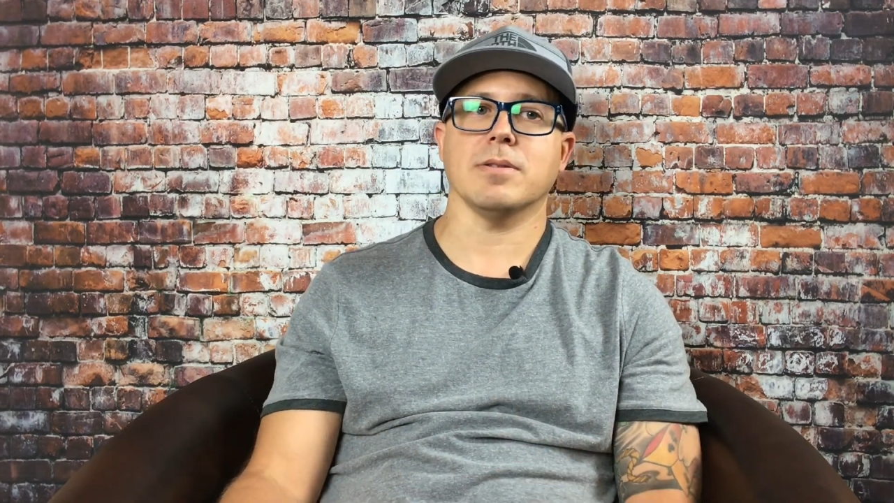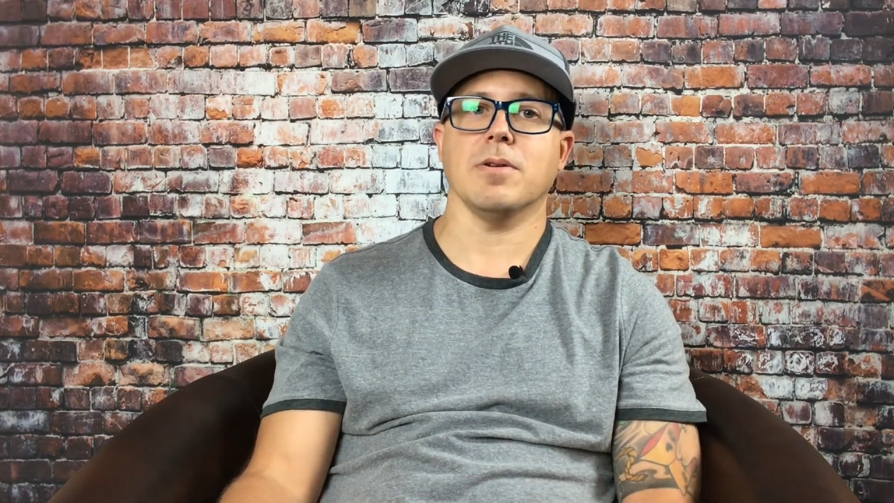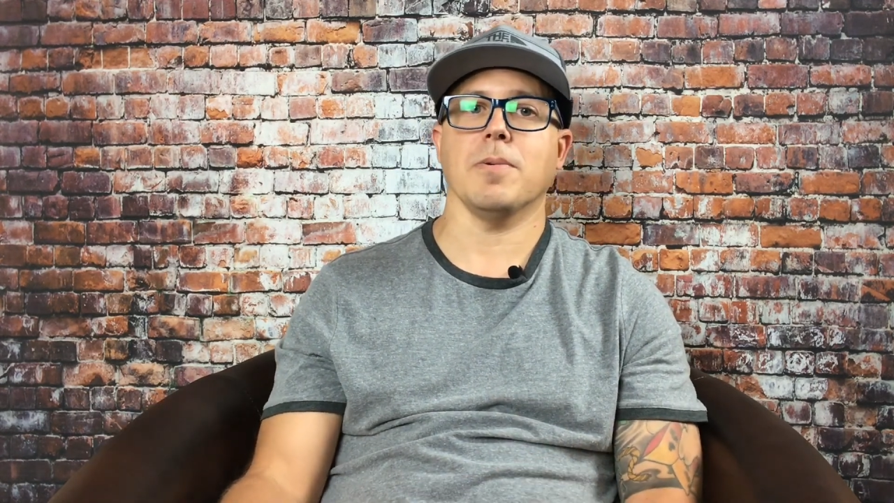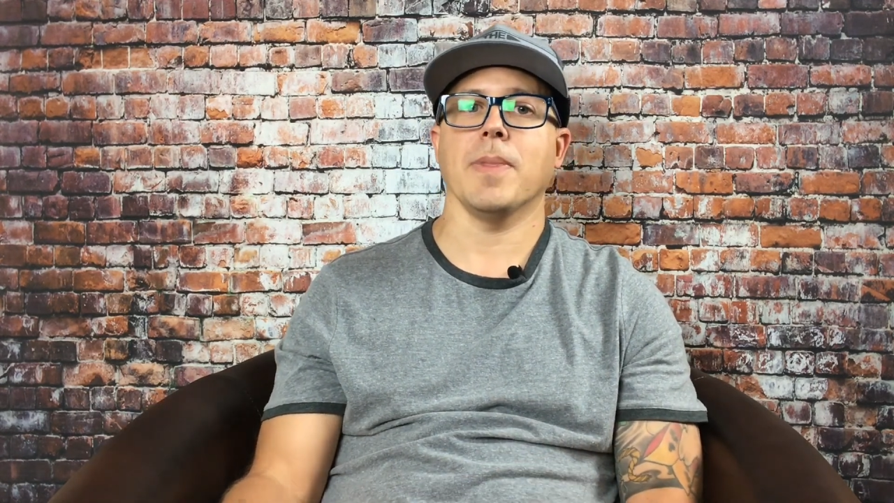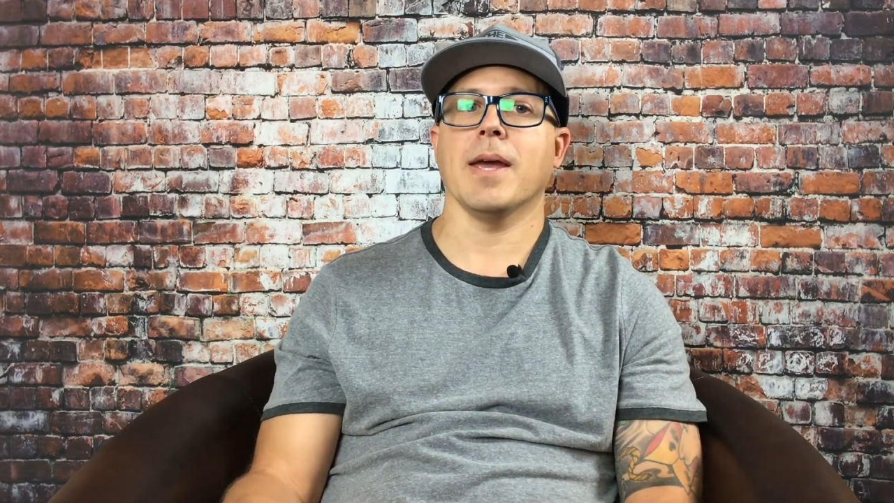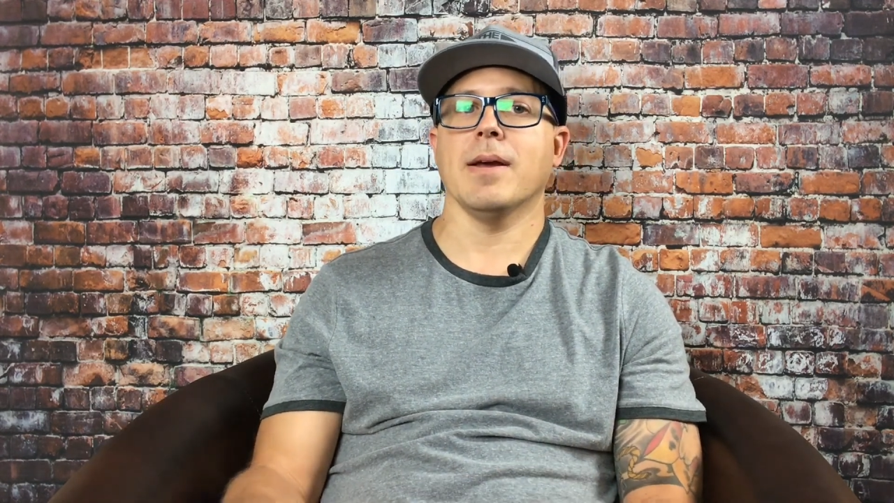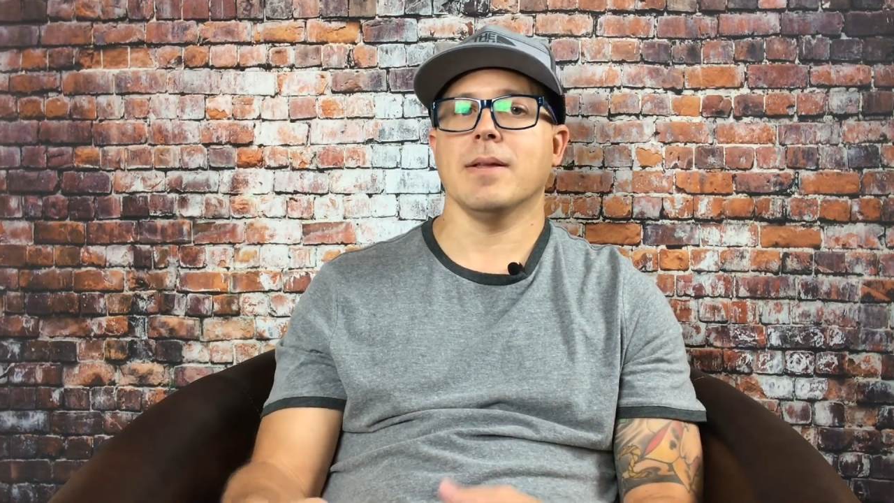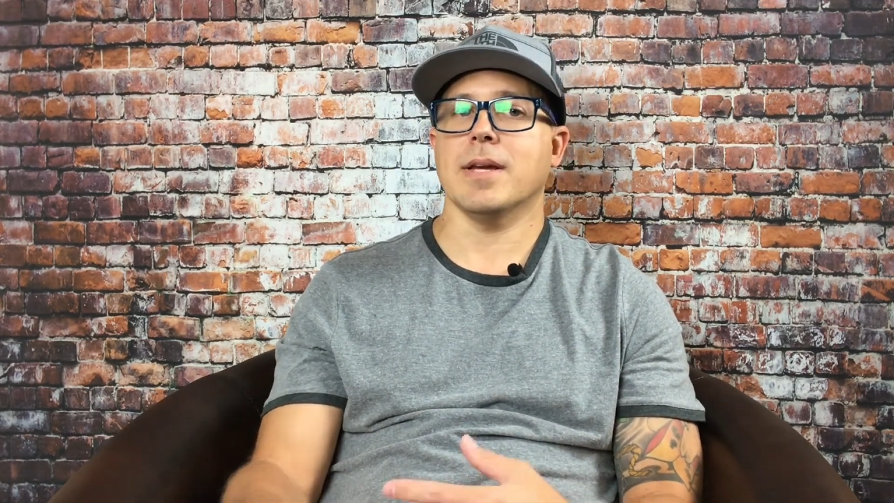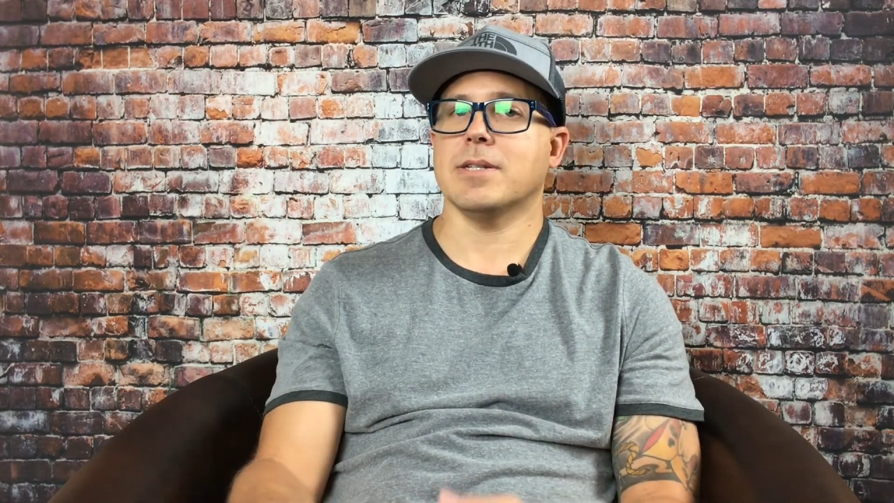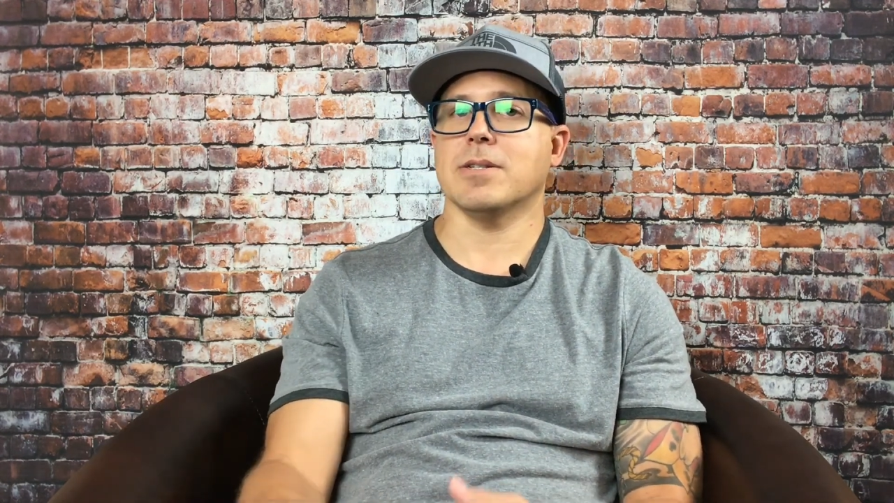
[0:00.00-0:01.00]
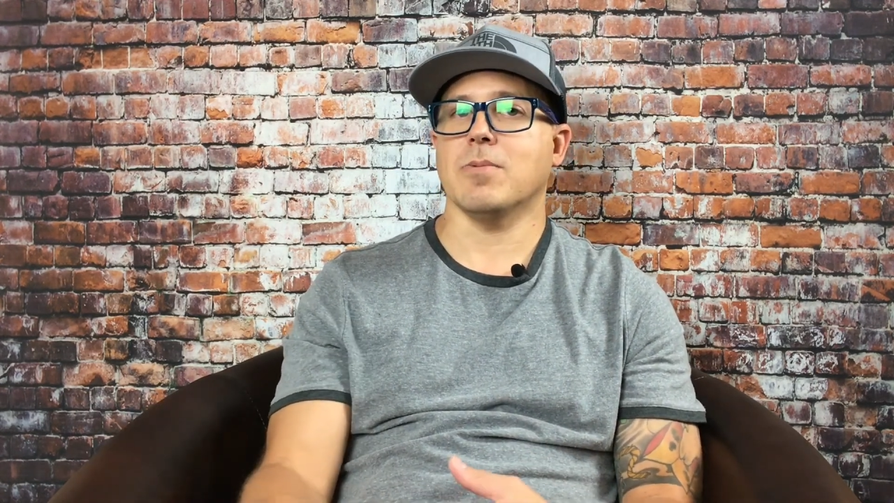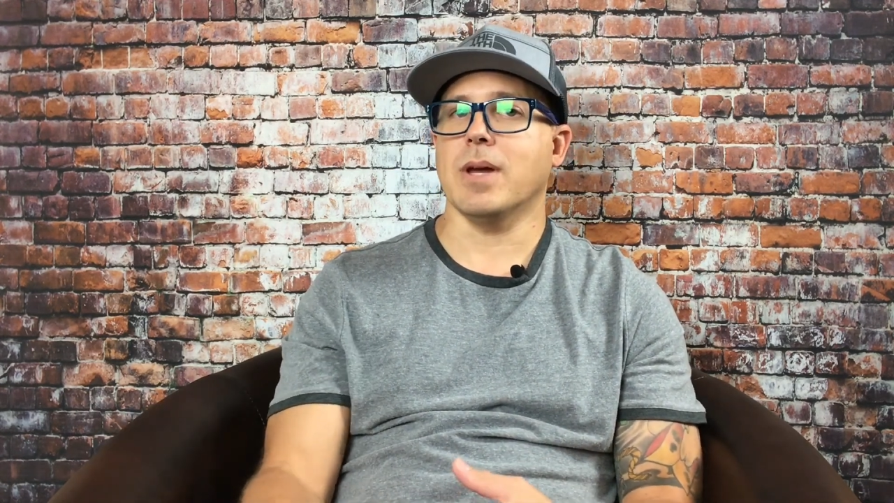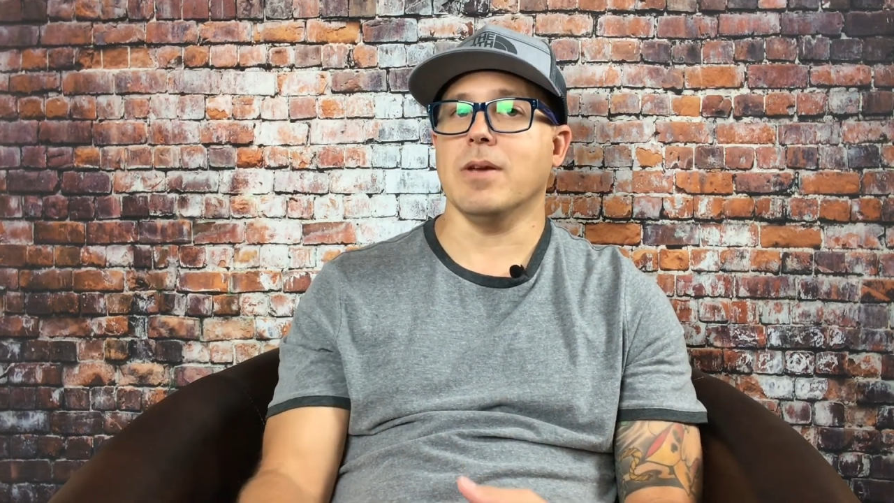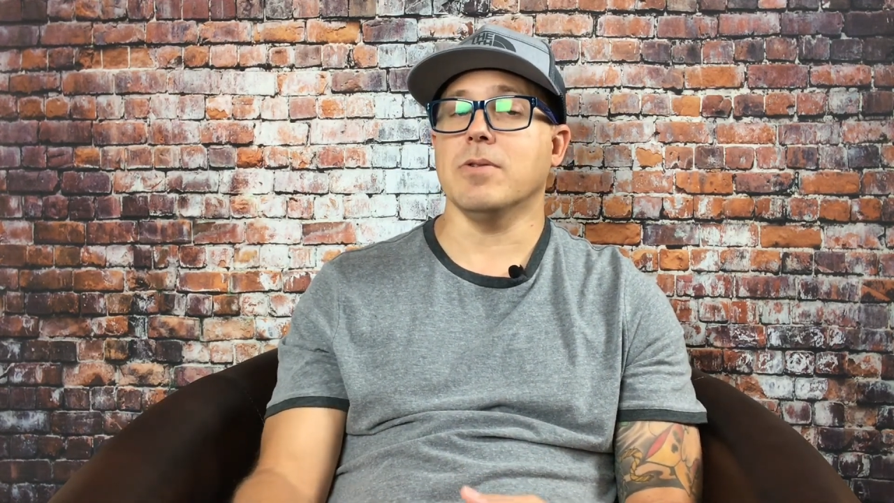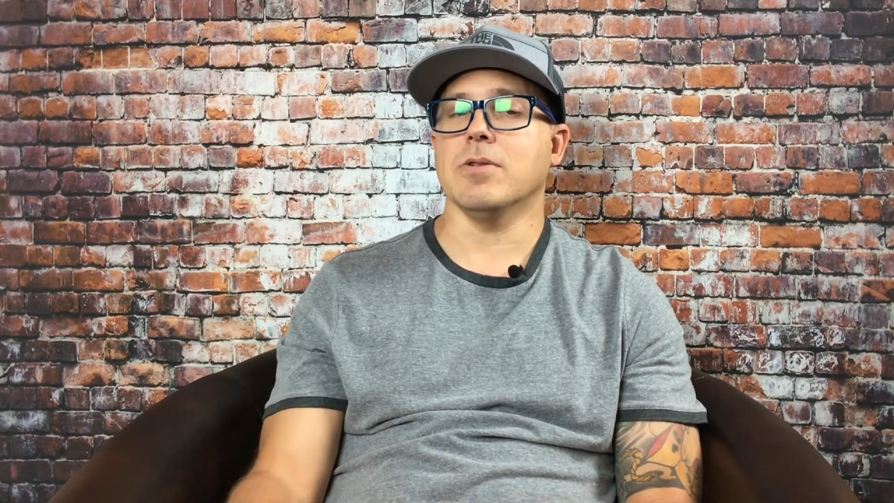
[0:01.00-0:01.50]
So that's just the
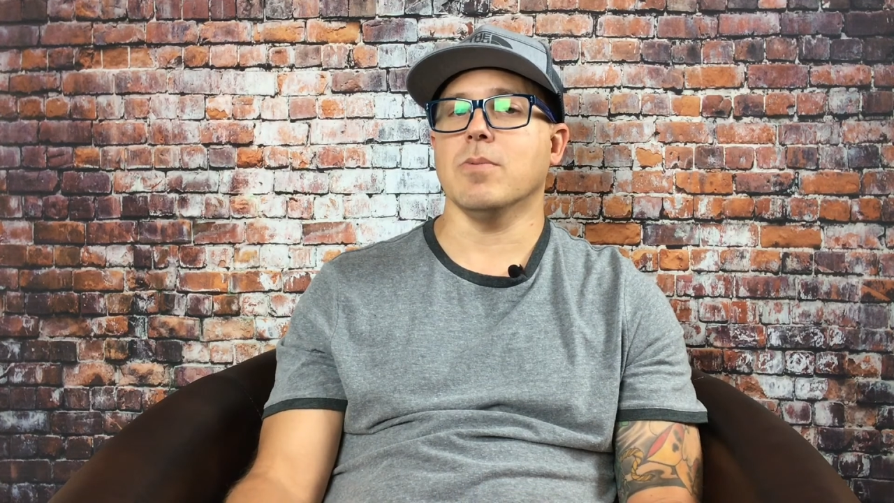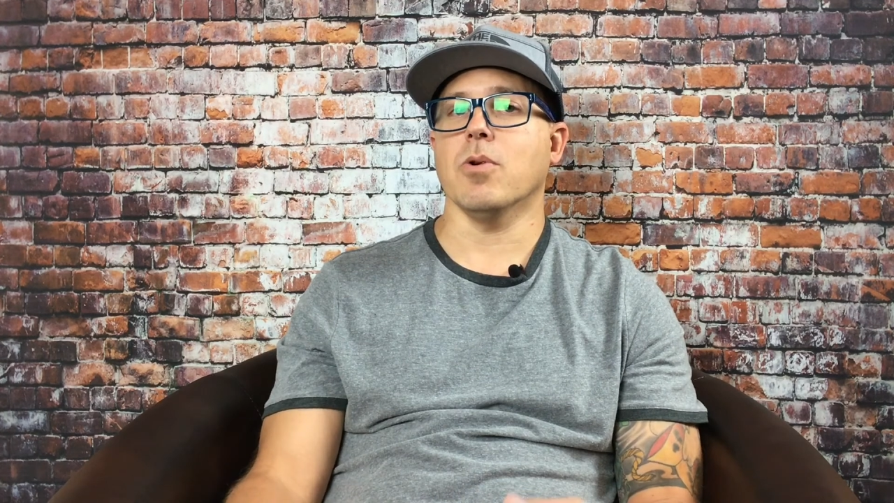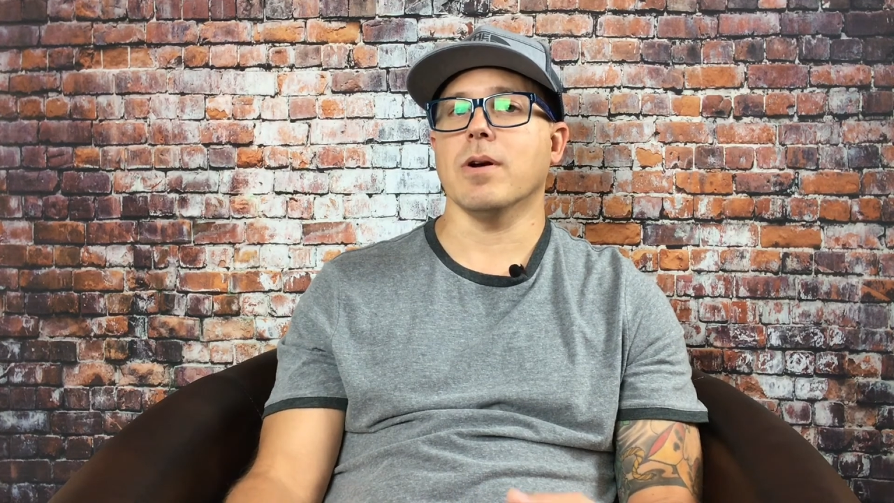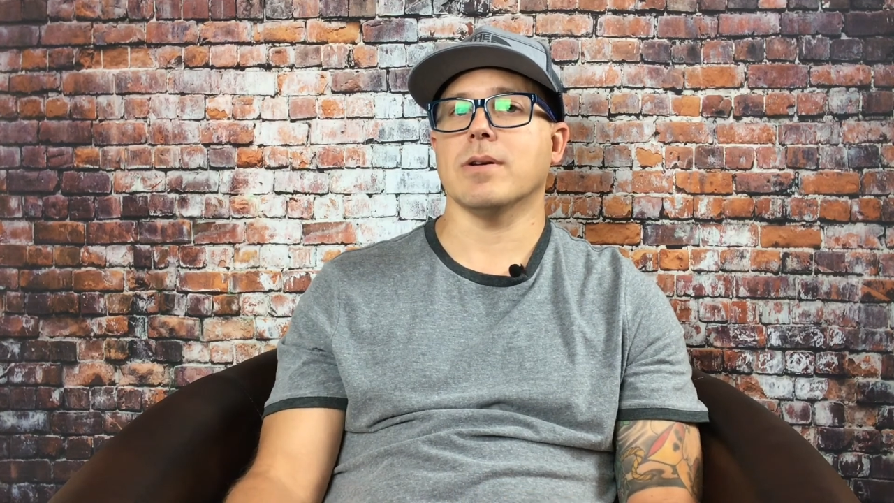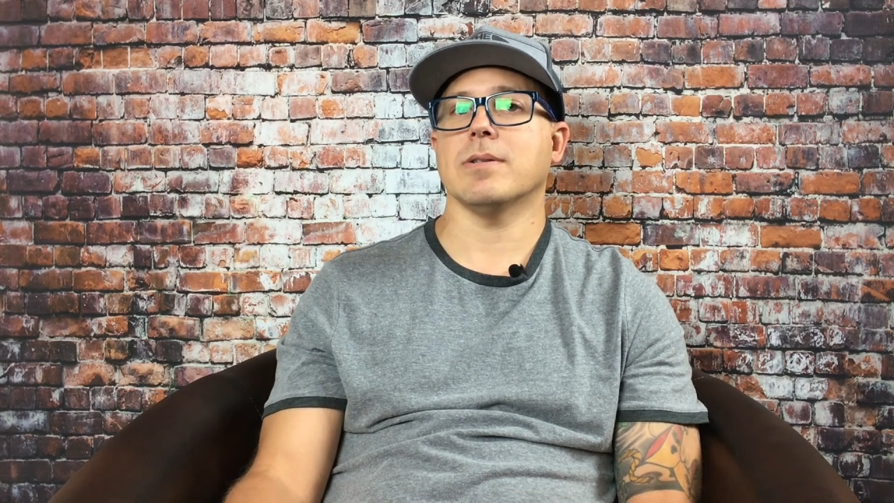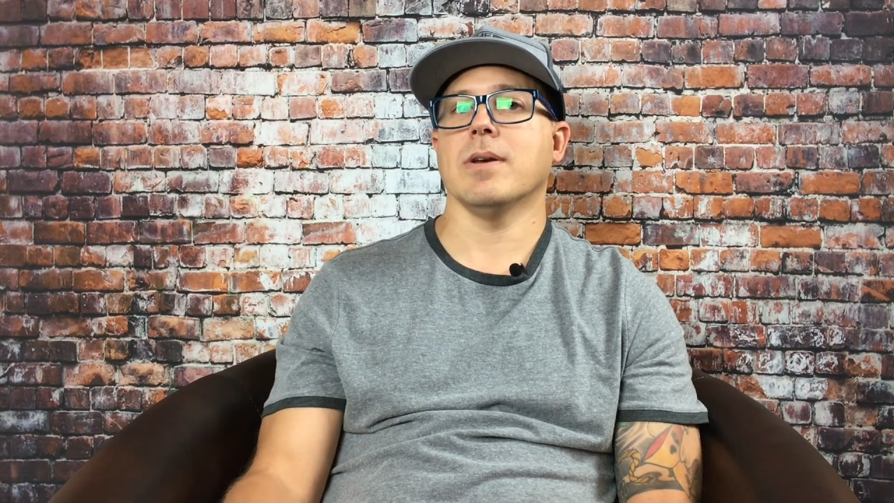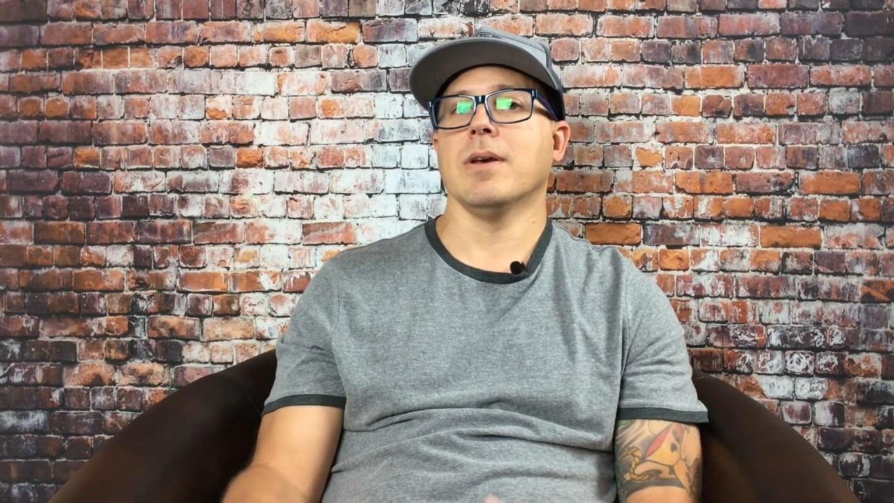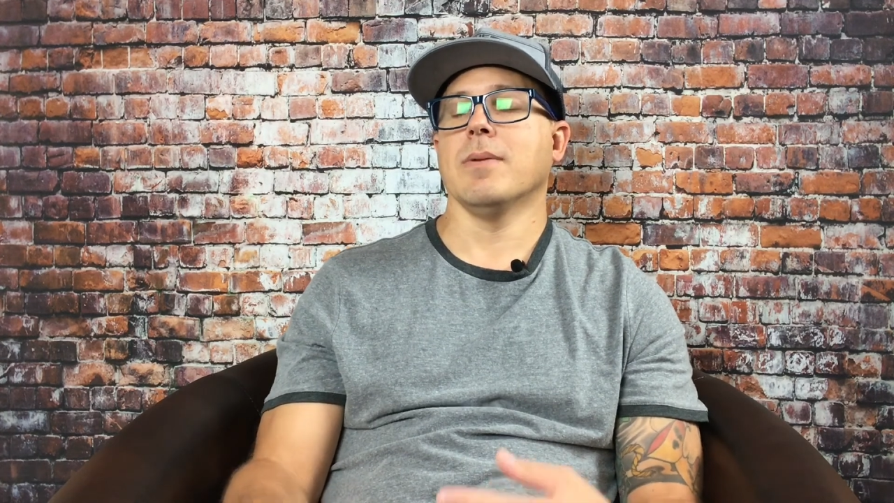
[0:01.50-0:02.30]
way YouTube works.